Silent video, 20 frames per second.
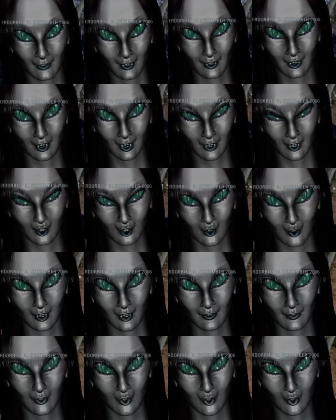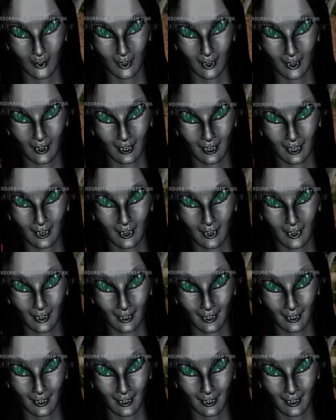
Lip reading: Governments around Asia,